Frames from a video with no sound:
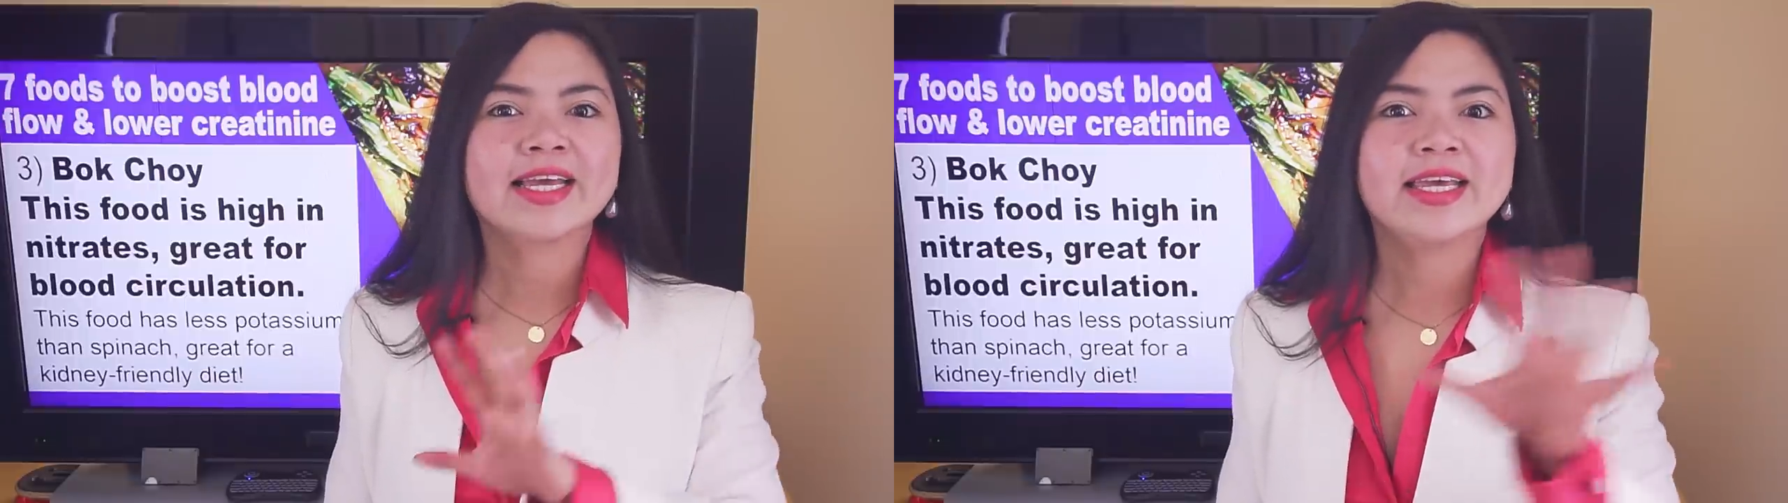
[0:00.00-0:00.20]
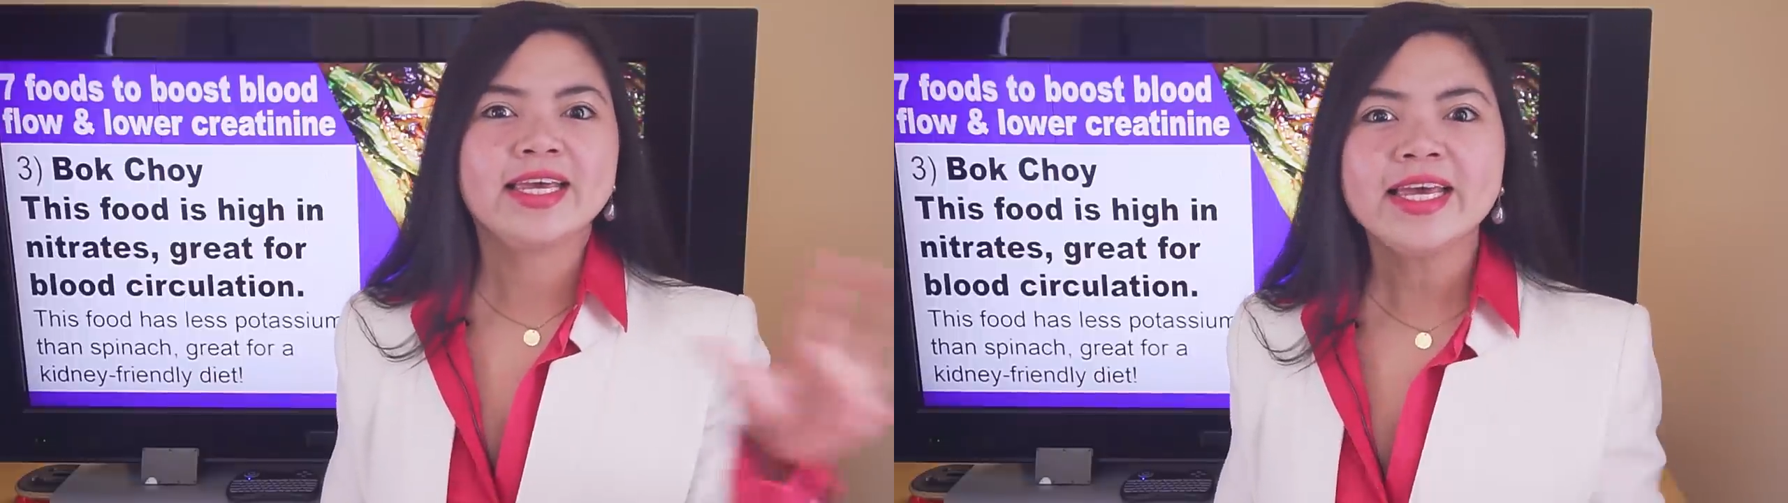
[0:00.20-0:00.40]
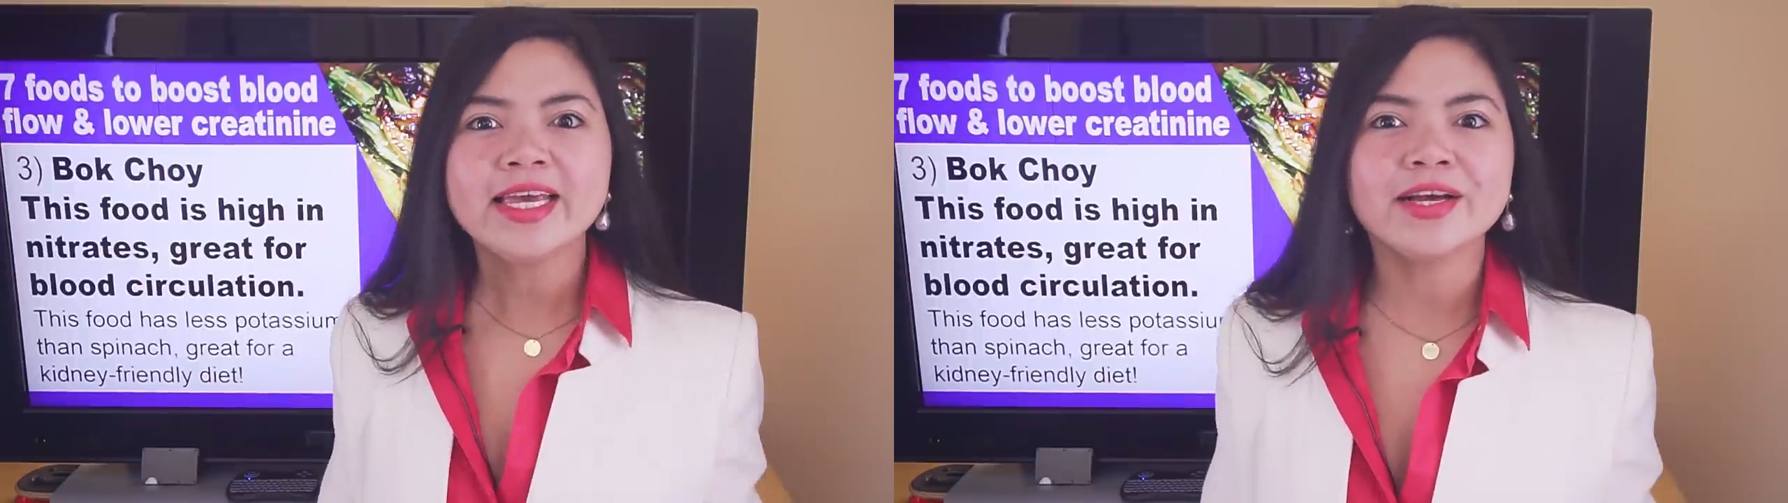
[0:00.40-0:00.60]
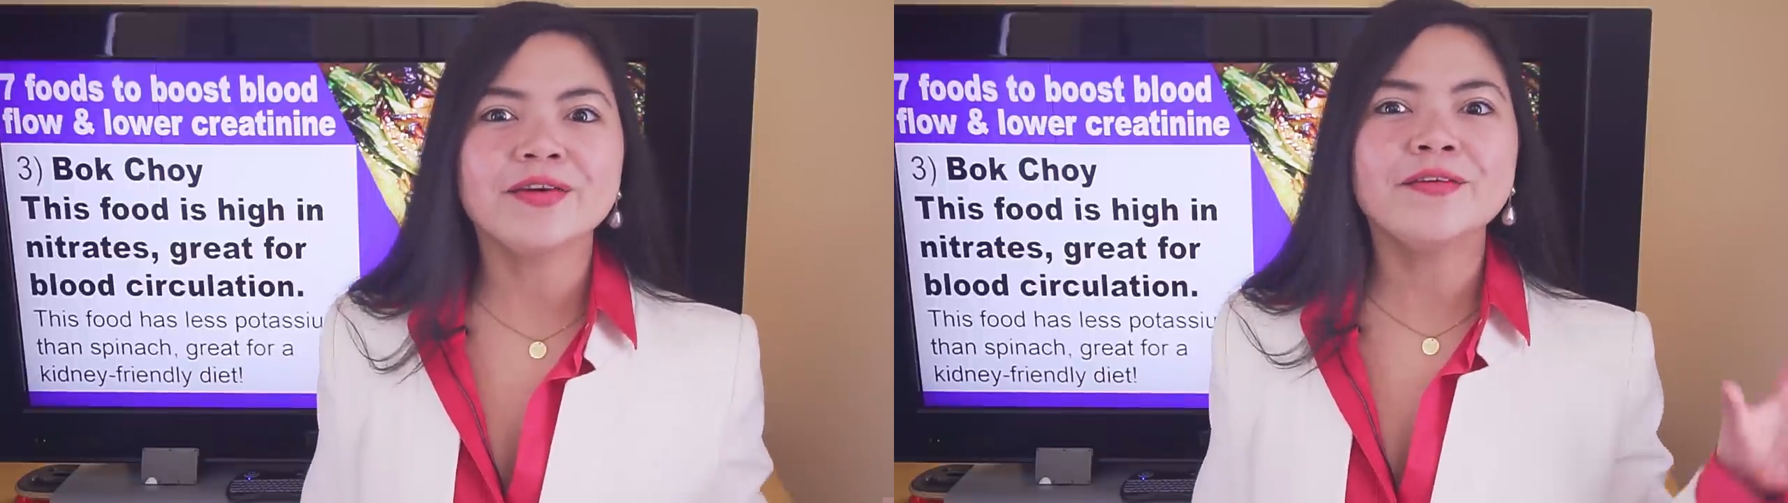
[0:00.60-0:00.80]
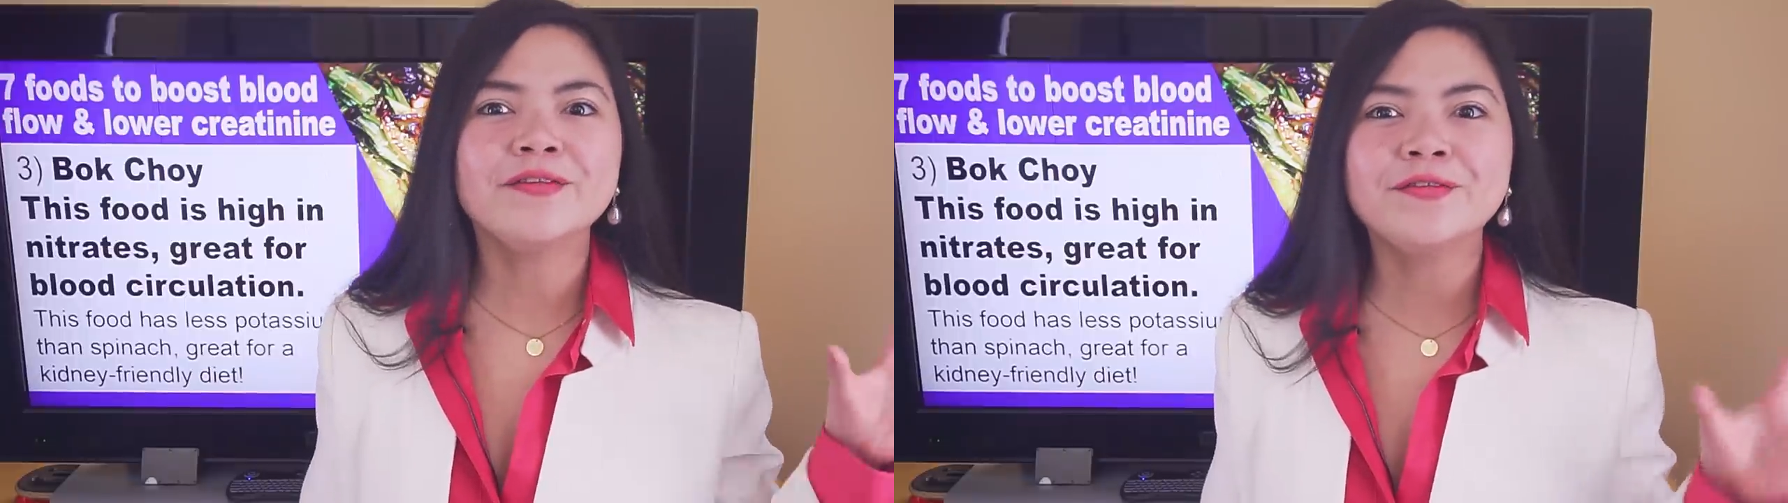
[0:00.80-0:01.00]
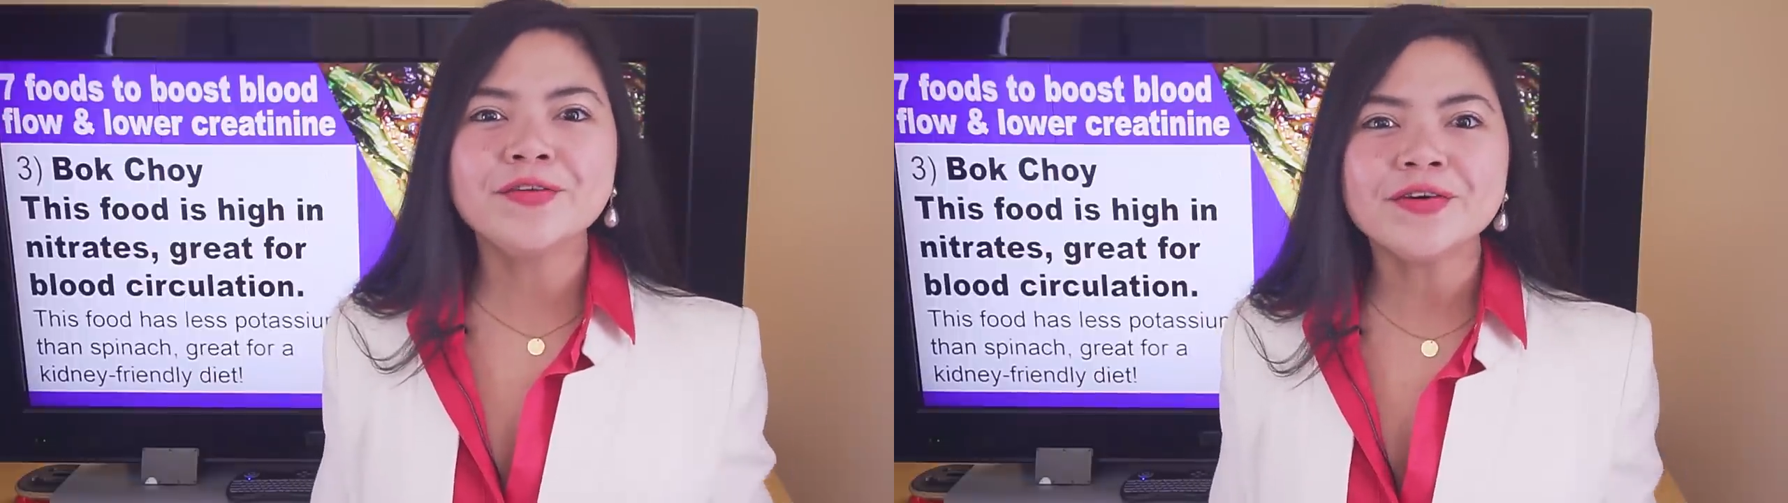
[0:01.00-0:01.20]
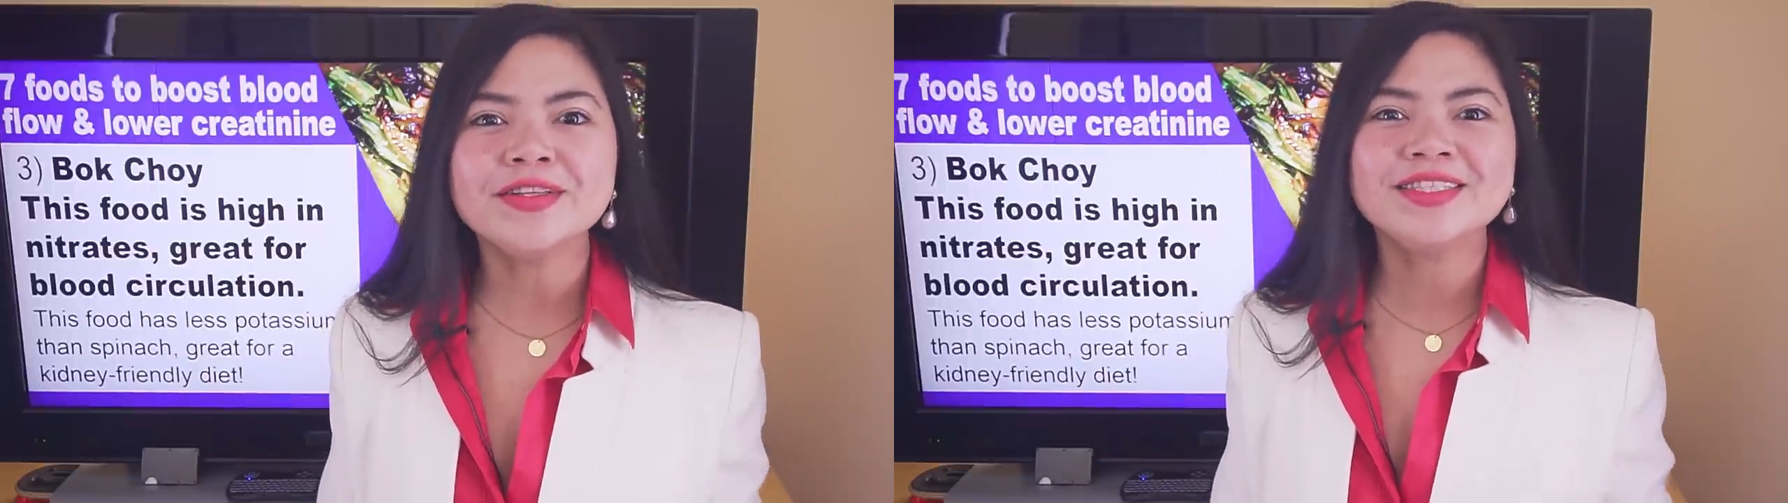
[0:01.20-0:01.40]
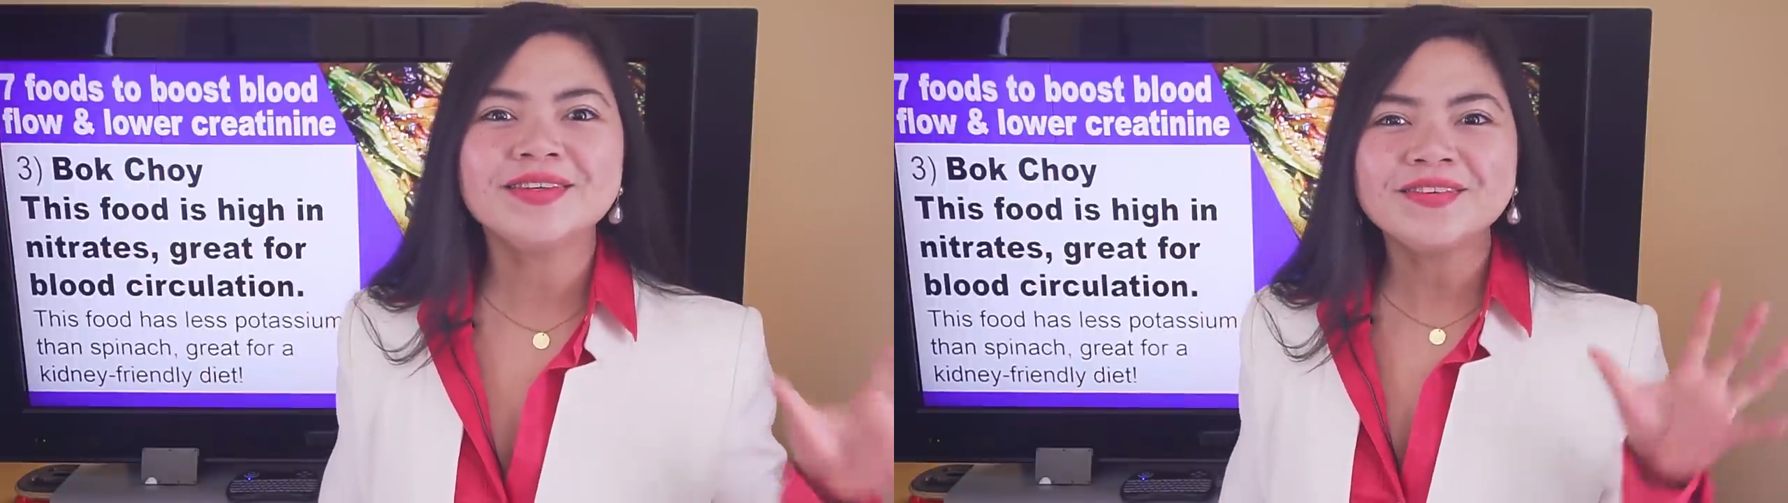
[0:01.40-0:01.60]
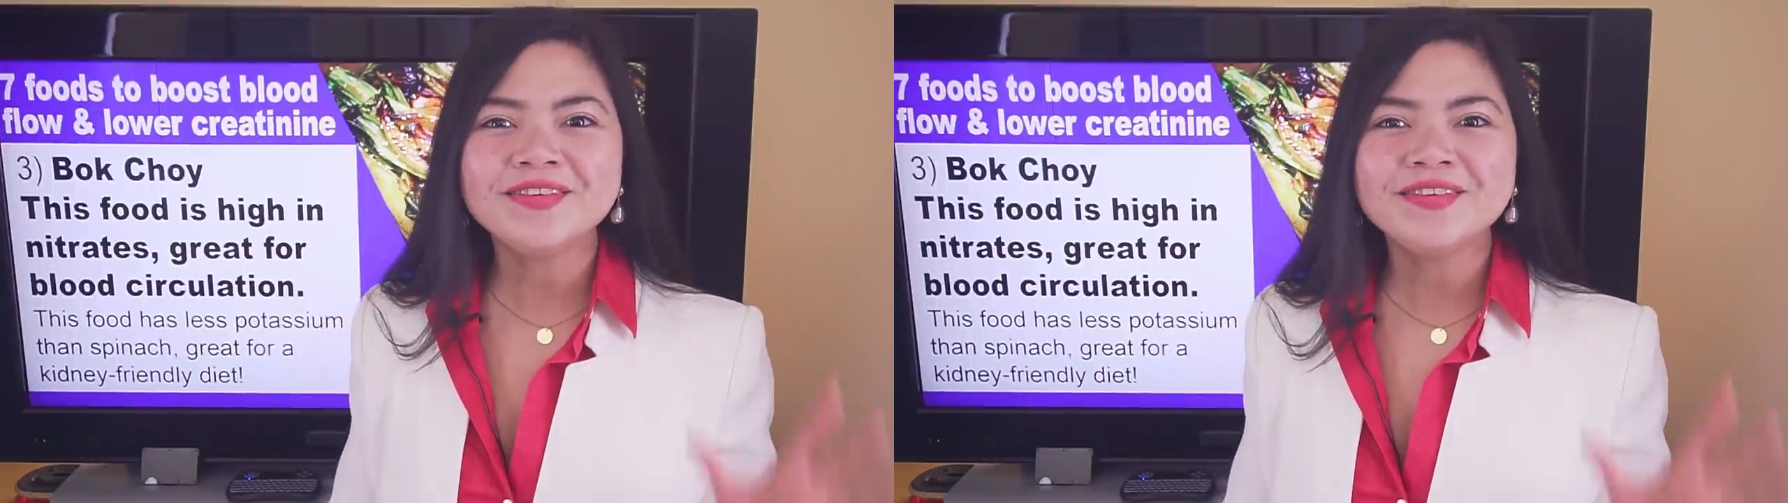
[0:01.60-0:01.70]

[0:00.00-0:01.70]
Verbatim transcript: king of foods